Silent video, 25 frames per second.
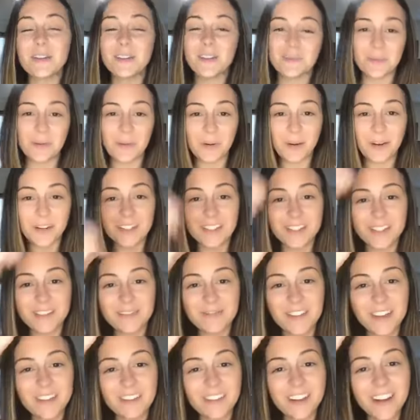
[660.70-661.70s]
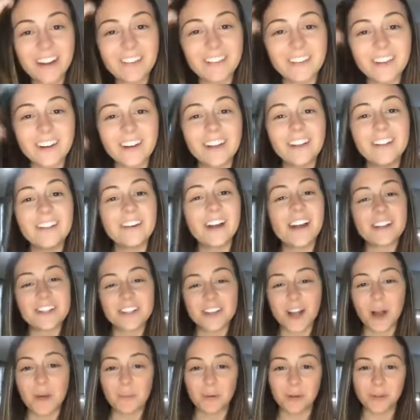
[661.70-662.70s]
important to me whenever you guys
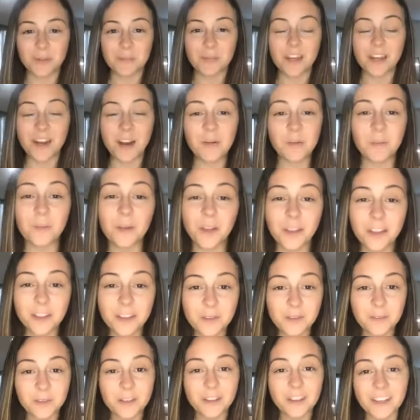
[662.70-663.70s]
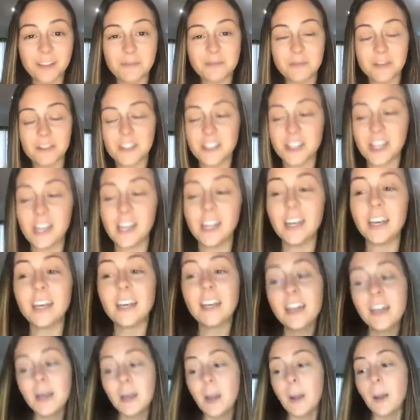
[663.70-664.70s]
shop with me, and I really, really appreciate it.
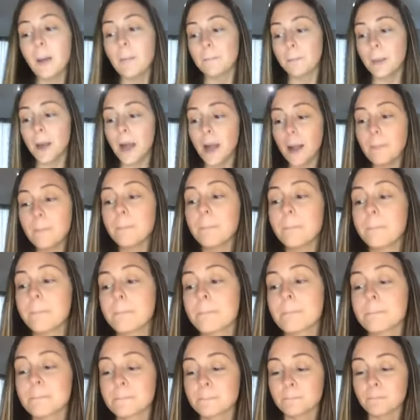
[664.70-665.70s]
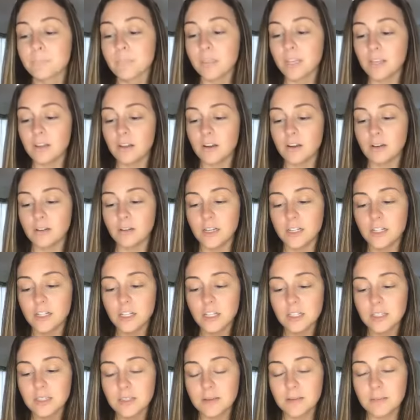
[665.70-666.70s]
But you know, it
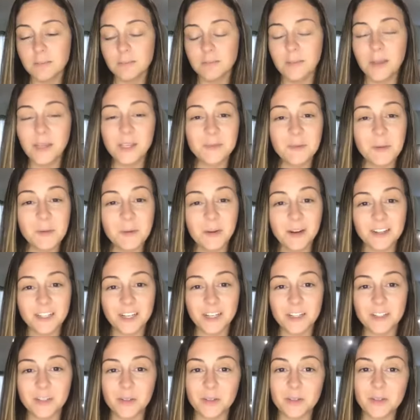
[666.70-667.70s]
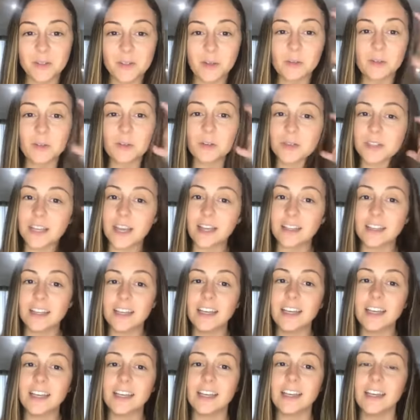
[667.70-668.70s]
just makes me want to touch on social
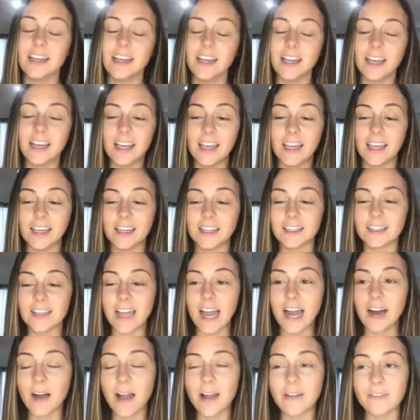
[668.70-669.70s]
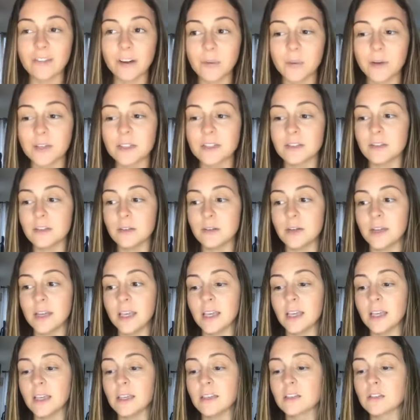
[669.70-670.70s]
selling and how everyone's doing
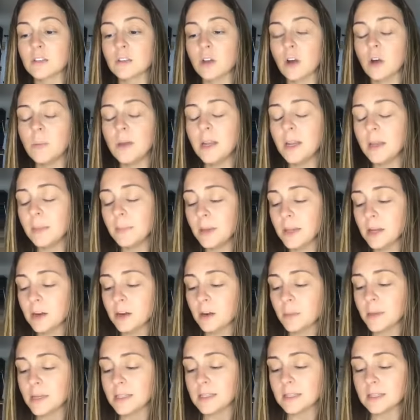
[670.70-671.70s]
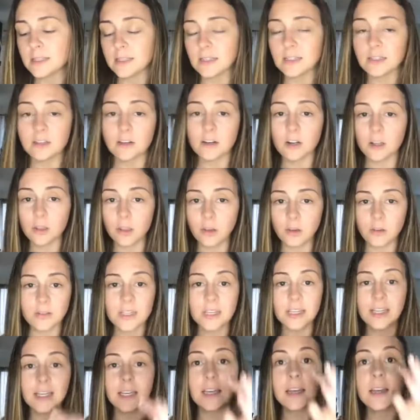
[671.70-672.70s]
it. So many bigger businesses are
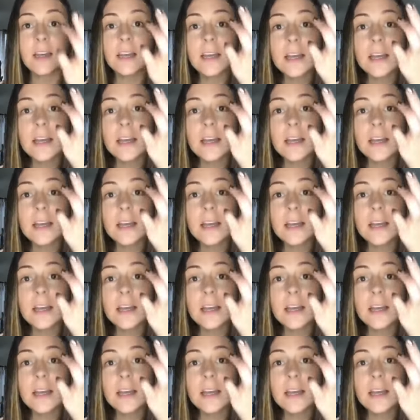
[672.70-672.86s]
closing